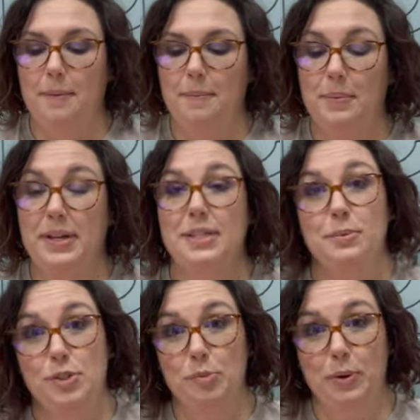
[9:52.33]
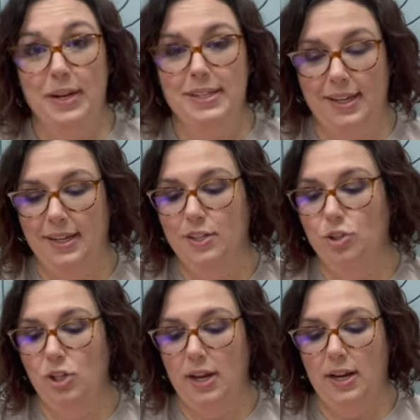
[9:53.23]
because it was super easy.
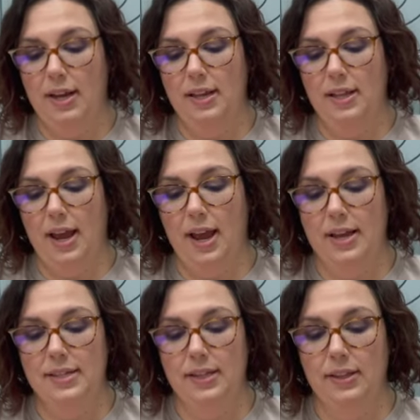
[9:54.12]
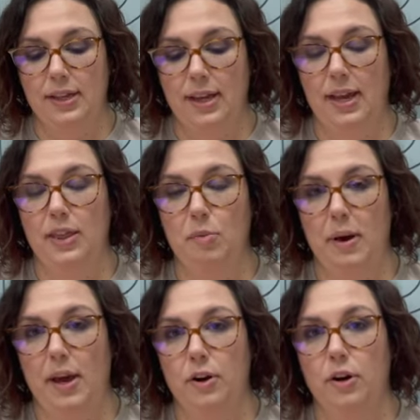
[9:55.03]
Shayna has a link in the
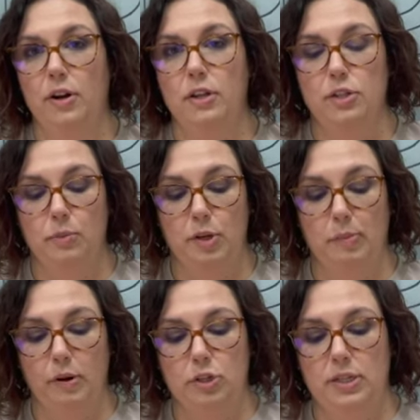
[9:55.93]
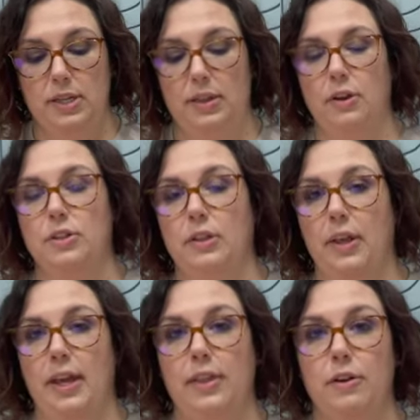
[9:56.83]
pattern. So when you purchase it, there's a
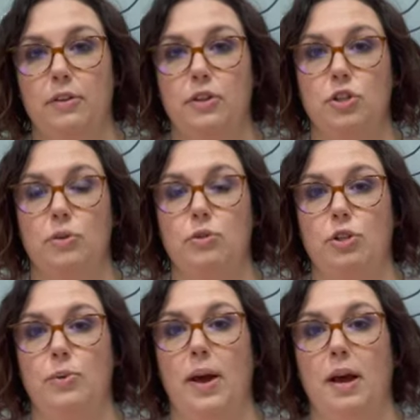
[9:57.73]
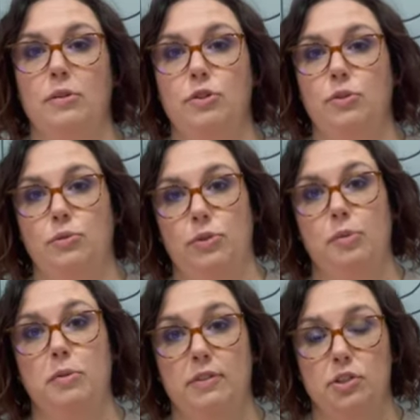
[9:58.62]
link in there that shows you how to do the
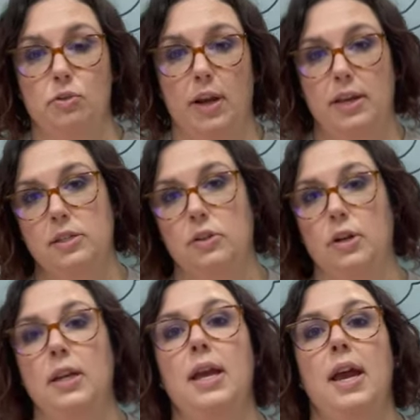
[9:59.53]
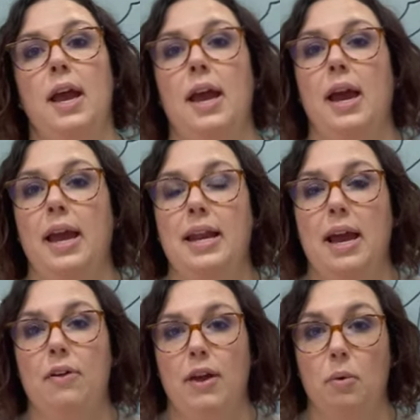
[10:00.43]
provisional cast on and
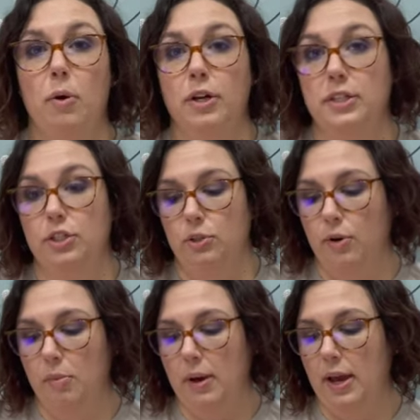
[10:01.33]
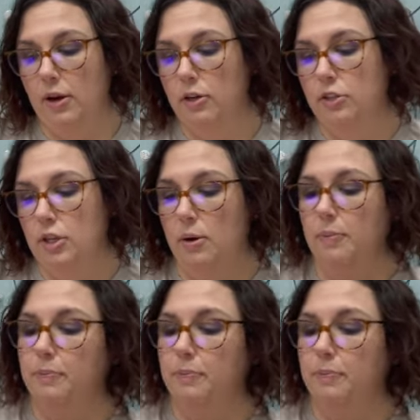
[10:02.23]
how that works into her pattern. So